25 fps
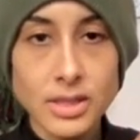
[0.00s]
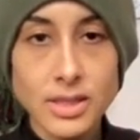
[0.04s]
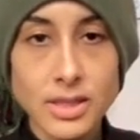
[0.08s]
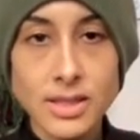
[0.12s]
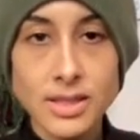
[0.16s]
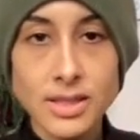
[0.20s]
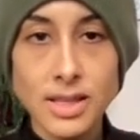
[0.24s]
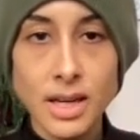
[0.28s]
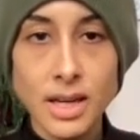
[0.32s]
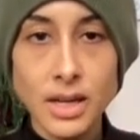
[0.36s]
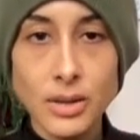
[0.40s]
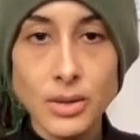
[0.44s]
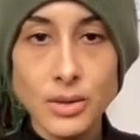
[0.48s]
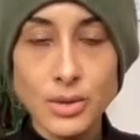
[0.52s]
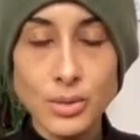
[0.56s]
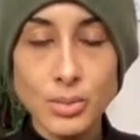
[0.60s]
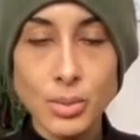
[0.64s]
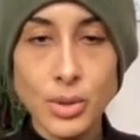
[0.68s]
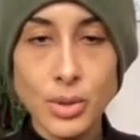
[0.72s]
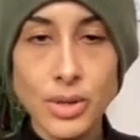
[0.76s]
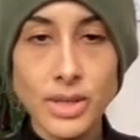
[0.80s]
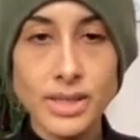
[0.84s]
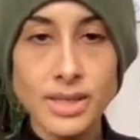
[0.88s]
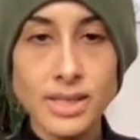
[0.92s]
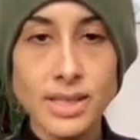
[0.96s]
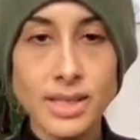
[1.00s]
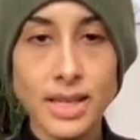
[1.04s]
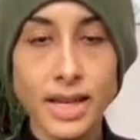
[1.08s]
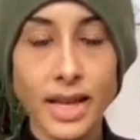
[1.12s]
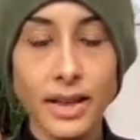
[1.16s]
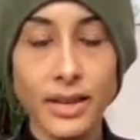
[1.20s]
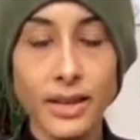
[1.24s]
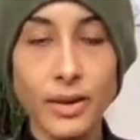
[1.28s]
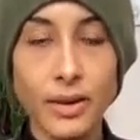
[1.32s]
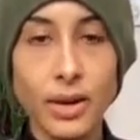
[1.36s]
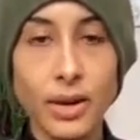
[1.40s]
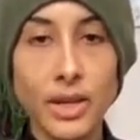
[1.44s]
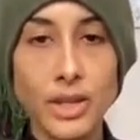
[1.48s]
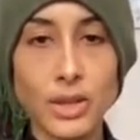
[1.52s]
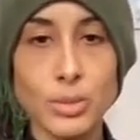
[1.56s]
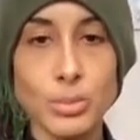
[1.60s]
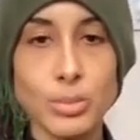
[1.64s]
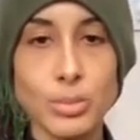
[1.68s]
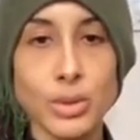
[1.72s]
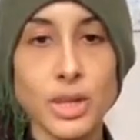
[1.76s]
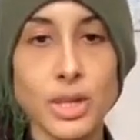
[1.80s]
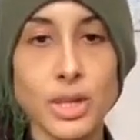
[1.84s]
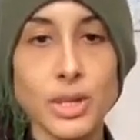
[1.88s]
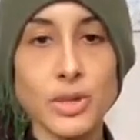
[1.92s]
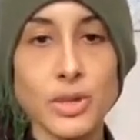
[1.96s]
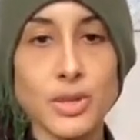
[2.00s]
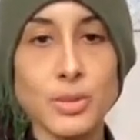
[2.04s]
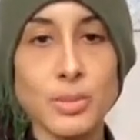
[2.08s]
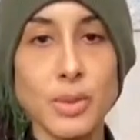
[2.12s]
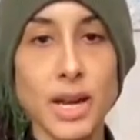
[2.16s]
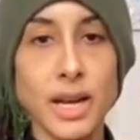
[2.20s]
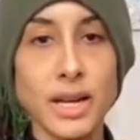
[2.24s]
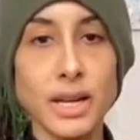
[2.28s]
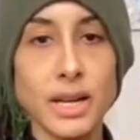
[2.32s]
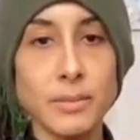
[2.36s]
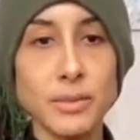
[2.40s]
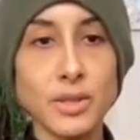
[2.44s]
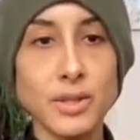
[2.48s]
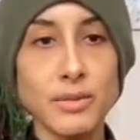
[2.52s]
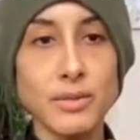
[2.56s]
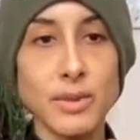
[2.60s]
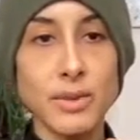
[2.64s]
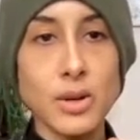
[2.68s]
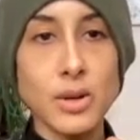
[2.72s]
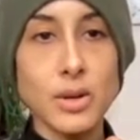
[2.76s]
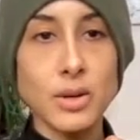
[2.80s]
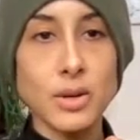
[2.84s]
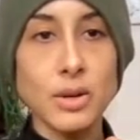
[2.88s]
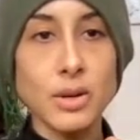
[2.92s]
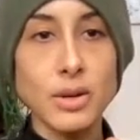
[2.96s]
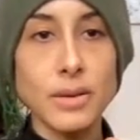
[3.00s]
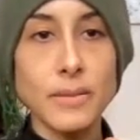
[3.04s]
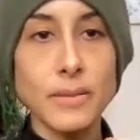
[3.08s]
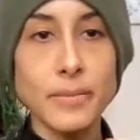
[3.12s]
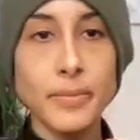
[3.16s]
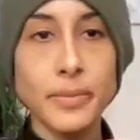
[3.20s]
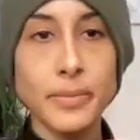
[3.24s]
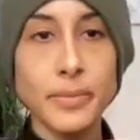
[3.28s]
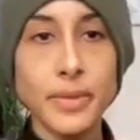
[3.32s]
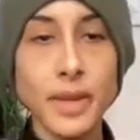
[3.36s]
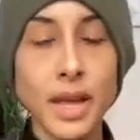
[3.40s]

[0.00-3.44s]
Suck those points together and you'll bring your spine up to vertical.